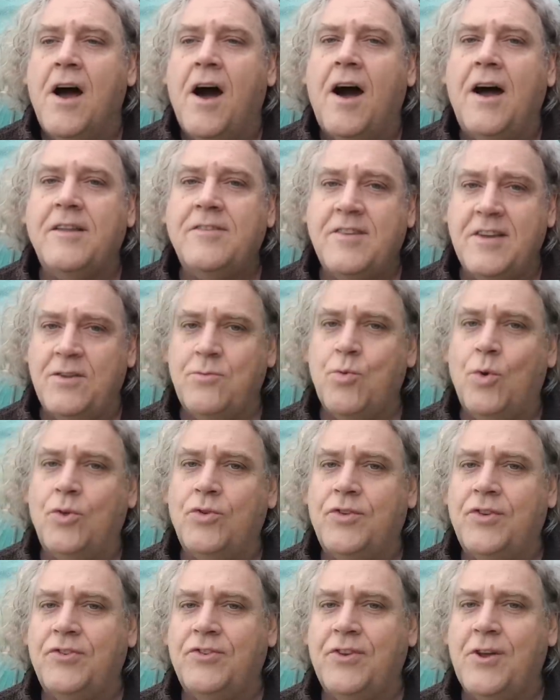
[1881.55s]
I did
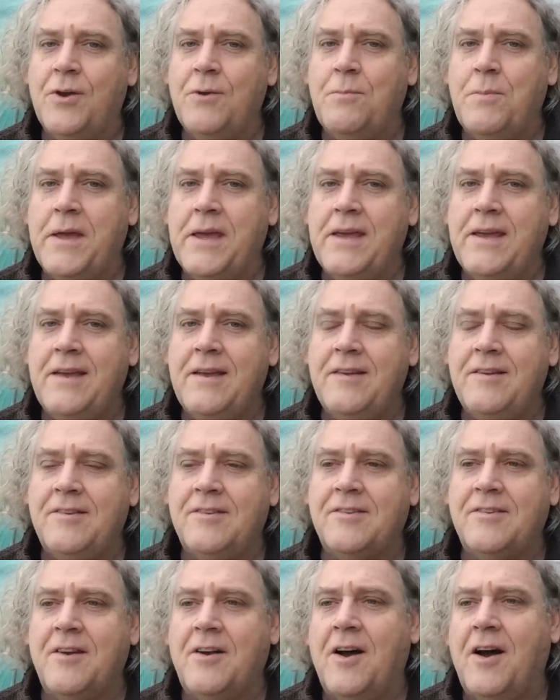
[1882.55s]
want to sow
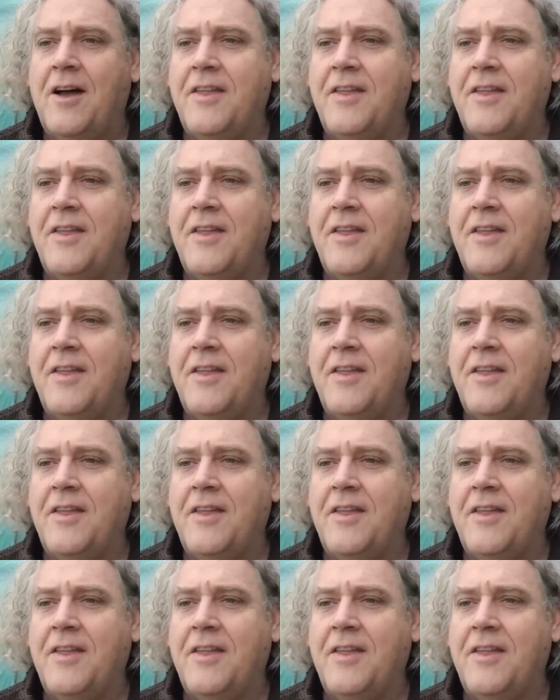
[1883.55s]
peas.